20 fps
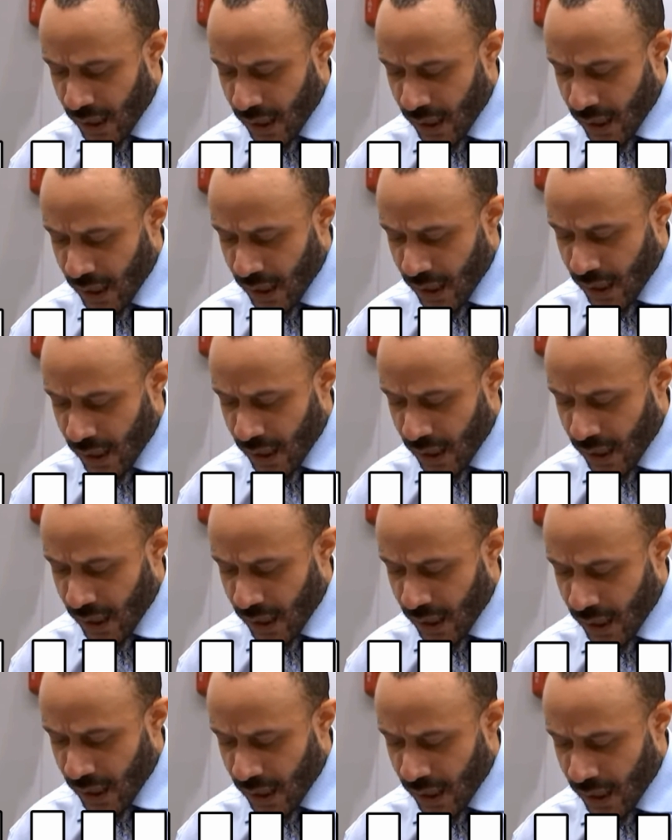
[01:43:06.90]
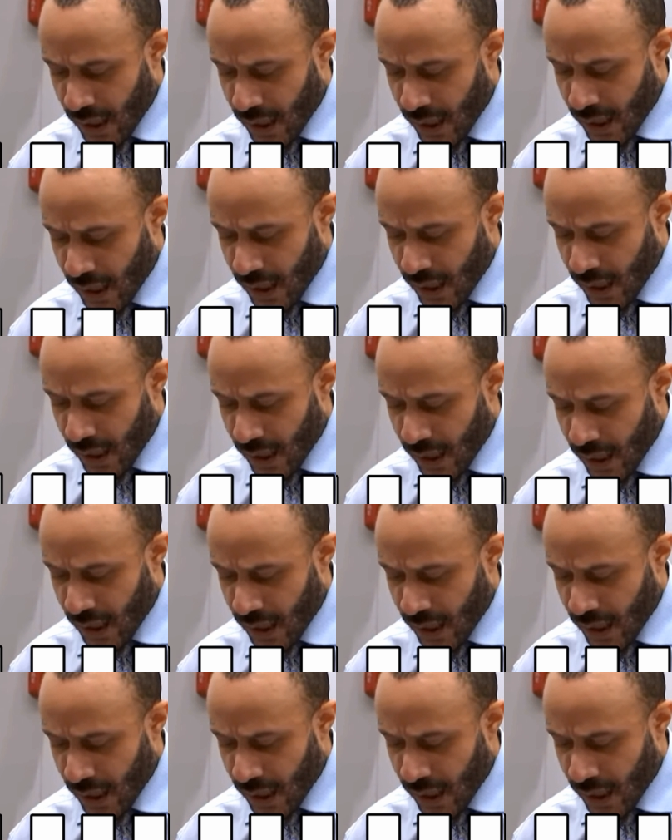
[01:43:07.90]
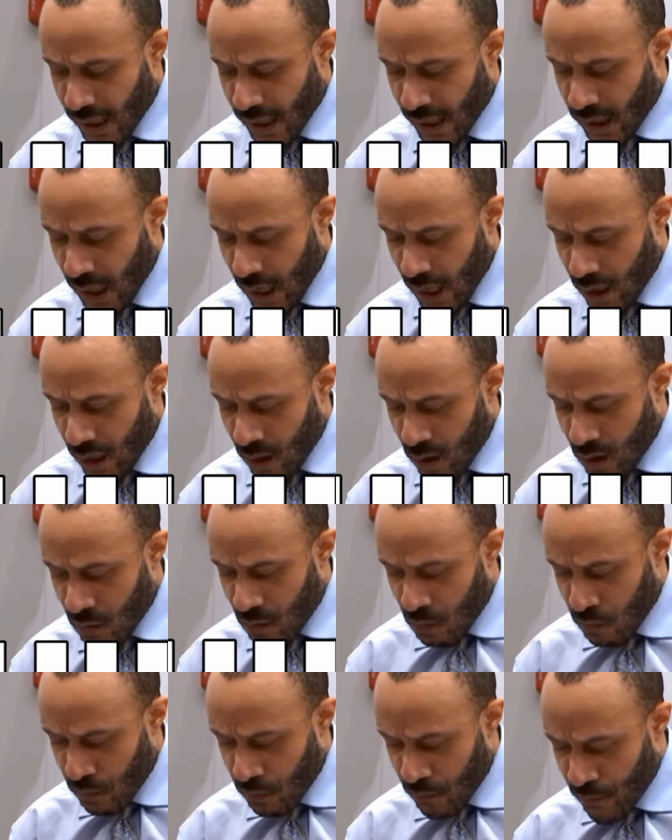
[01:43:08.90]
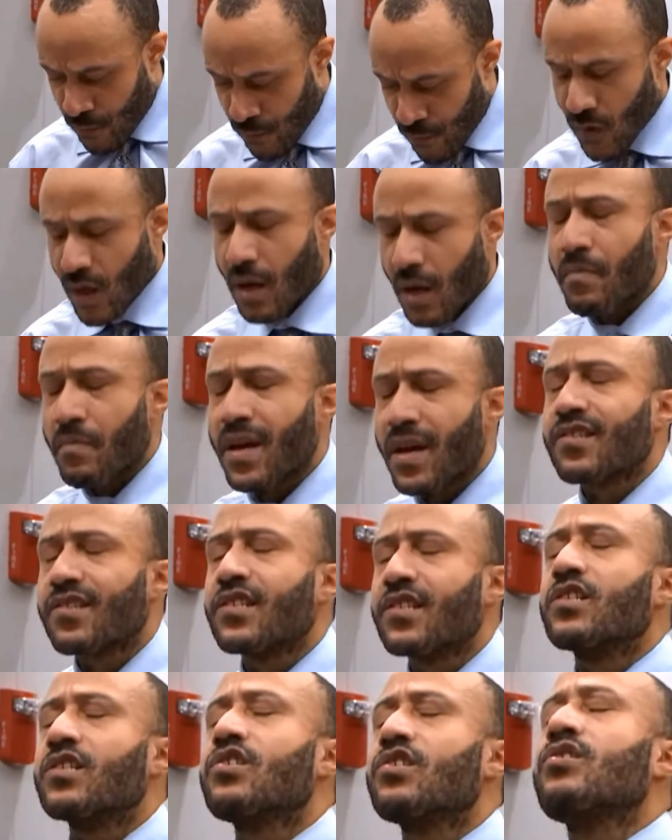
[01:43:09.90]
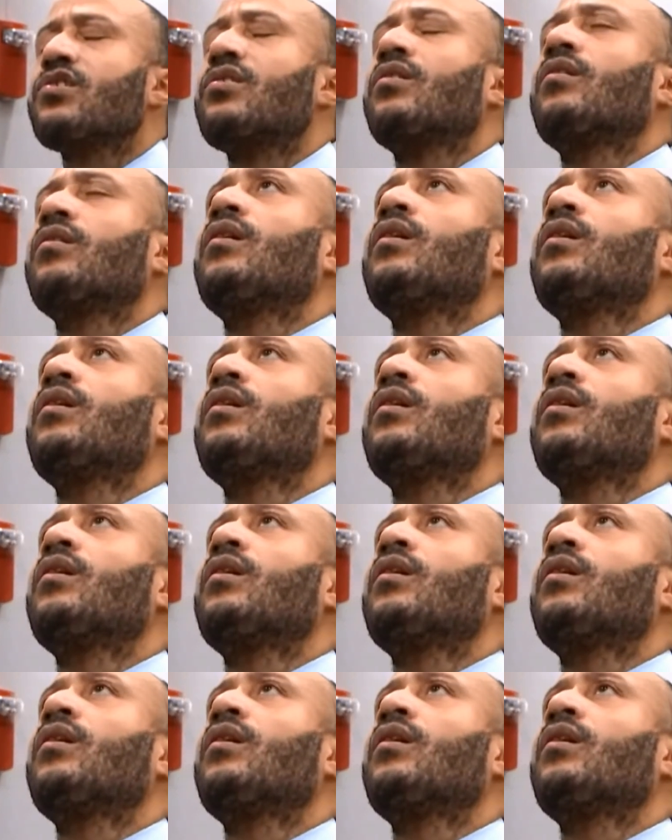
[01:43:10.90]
that message, well not message, but that writing